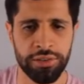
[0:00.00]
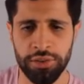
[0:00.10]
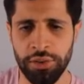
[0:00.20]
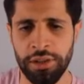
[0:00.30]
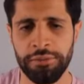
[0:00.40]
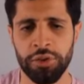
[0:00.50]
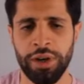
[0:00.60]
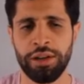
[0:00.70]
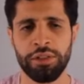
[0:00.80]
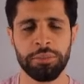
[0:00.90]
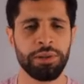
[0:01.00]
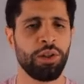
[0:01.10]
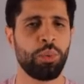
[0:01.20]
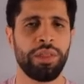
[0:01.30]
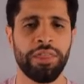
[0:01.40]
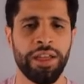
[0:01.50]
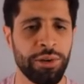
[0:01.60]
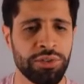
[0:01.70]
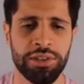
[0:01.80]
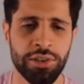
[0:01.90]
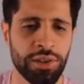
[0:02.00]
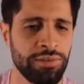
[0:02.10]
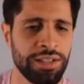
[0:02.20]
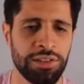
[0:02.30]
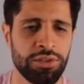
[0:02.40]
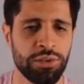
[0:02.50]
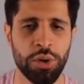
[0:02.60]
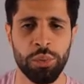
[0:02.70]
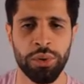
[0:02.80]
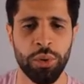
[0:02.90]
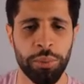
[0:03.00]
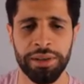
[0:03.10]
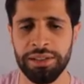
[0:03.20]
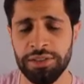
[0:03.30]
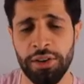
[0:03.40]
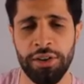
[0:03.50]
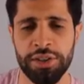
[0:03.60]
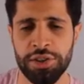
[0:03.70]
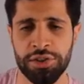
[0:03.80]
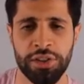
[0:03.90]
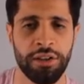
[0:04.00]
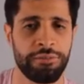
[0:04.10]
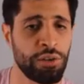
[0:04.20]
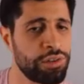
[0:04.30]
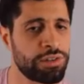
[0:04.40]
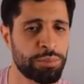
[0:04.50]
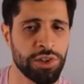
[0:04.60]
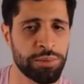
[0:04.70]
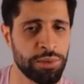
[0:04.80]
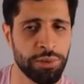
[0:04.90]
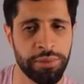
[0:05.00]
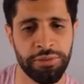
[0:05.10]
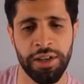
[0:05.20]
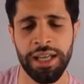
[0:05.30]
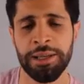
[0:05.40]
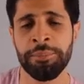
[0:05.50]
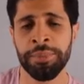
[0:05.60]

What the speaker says: So if you're anything below 1000, you don't even need to know what openings are. Just follow this principle, it'll be fine.